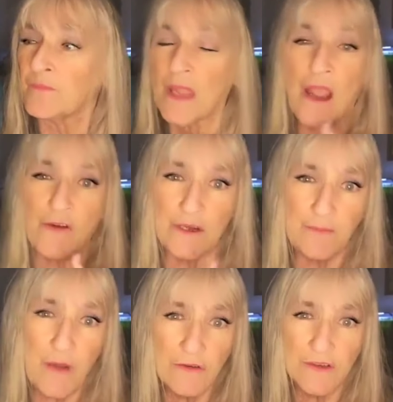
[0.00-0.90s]
I already
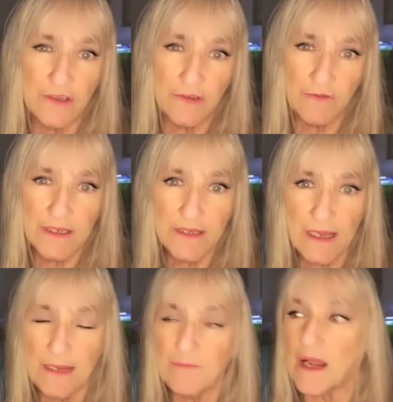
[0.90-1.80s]
posted the
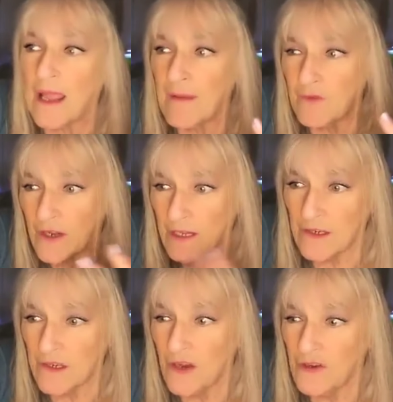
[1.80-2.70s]
receipt, but I am going to
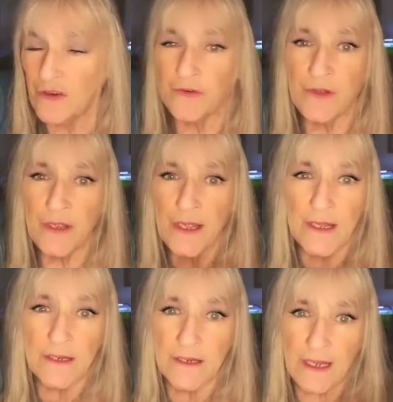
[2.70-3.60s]
continue
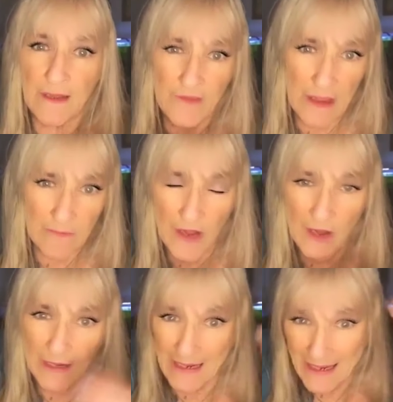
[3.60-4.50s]
to give them
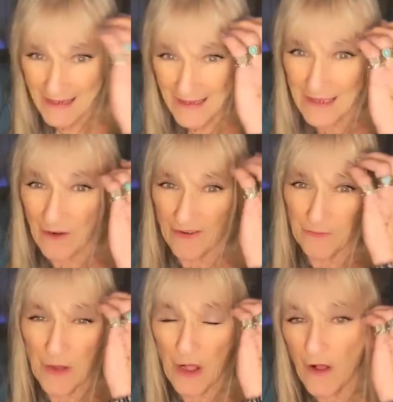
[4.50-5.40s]
money. So
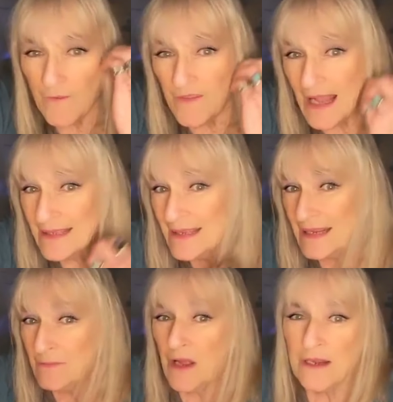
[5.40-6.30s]
if Paul finds
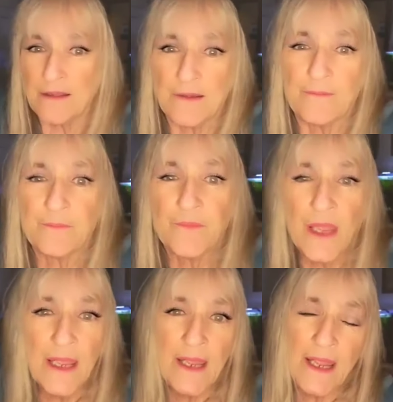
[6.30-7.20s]
anybody that
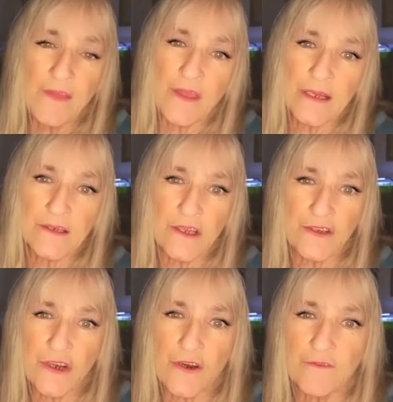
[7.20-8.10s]
he thinks
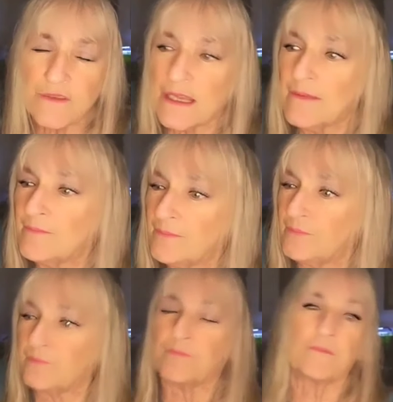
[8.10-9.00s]
deserves it,
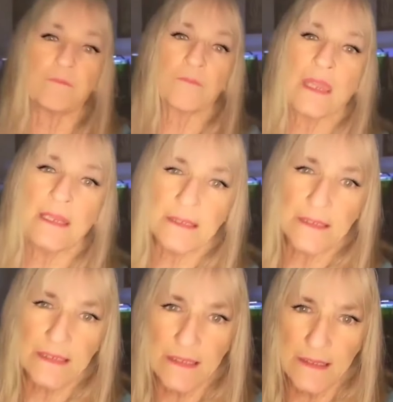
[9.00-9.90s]
he can
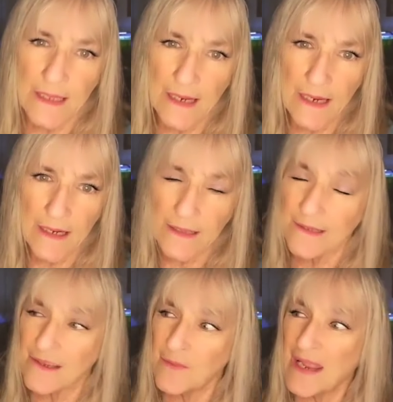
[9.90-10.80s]
see that they get it
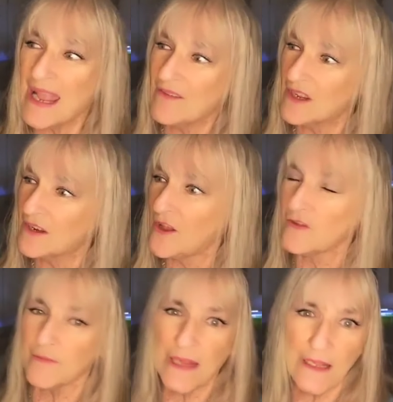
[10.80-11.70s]
because they'll be having
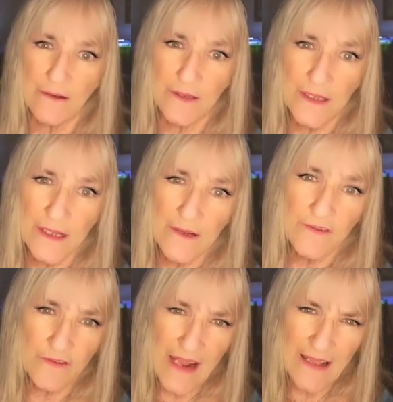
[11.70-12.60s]
another meal
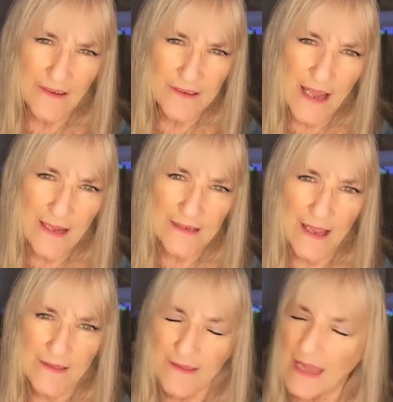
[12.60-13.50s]
for Valentine's,
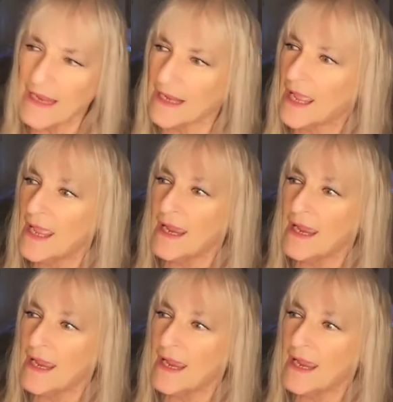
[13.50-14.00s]
I think.